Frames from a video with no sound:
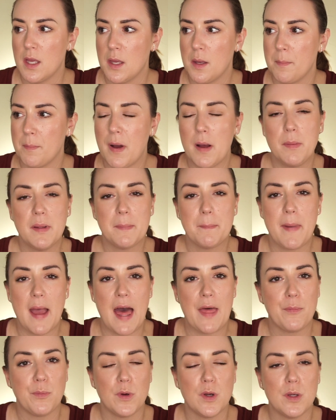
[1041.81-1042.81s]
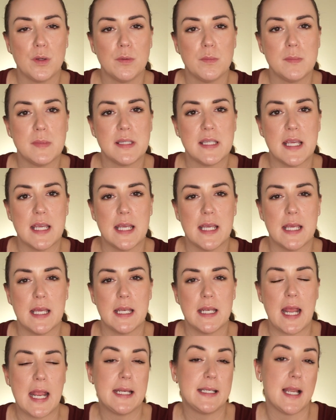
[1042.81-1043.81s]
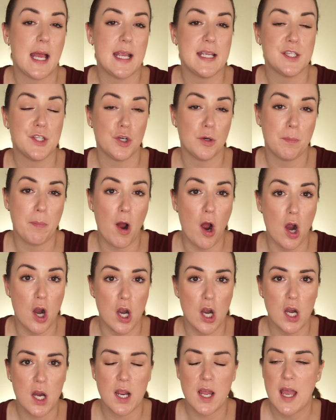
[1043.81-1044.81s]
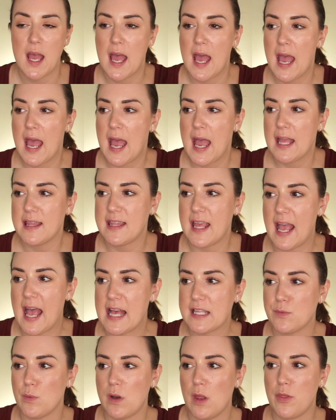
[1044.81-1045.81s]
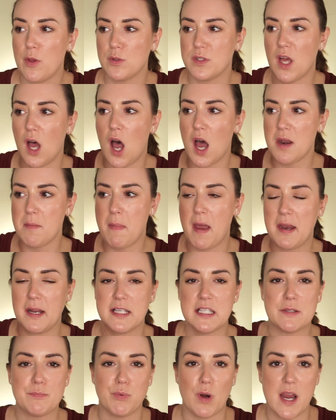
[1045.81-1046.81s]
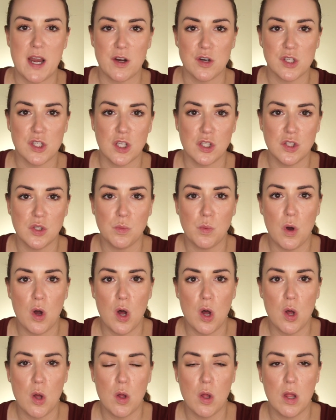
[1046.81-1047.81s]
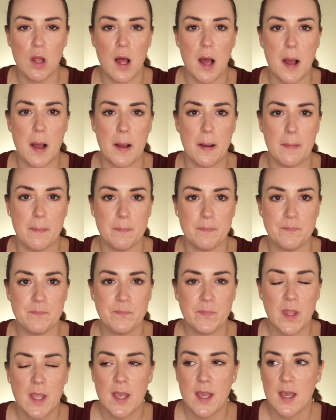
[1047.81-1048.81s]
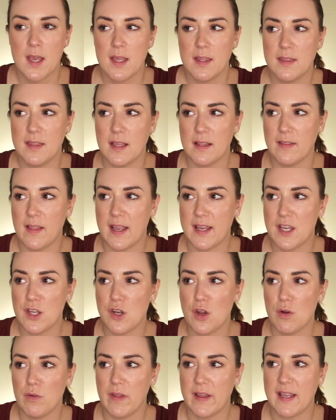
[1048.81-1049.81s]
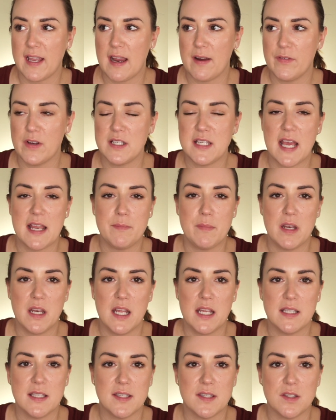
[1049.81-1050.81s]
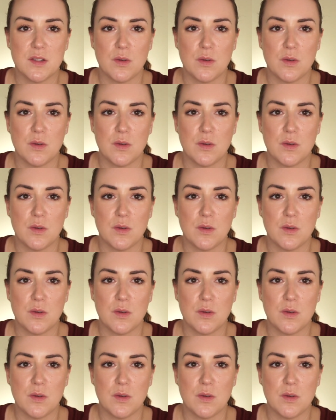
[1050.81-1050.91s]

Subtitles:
public bathrooms in a nicer park that has one of those automatic sprayers on the wall, that like, like every 10 minutes,